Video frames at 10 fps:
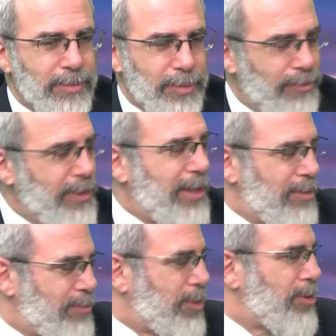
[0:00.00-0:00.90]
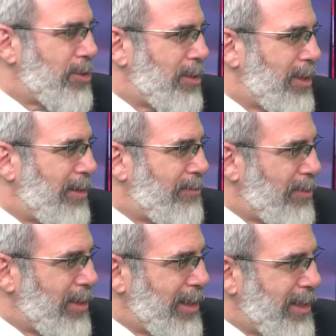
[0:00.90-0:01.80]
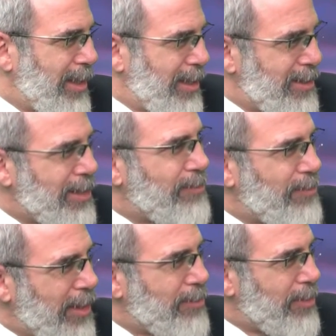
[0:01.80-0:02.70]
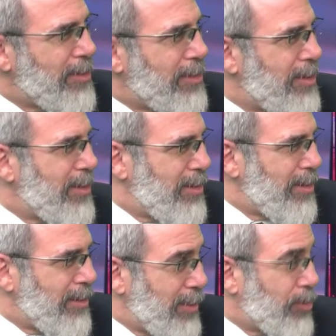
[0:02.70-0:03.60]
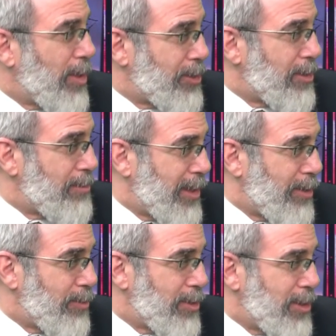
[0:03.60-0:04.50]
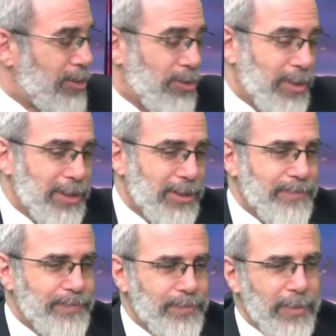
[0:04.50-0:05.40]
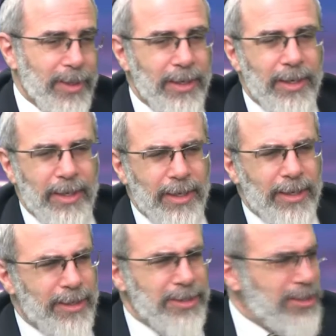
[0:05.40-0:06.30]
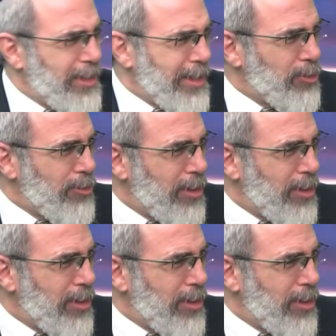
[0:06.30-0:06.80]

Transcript: profound personal level, I identified with the midrashim that he would teach to us. Is this taking too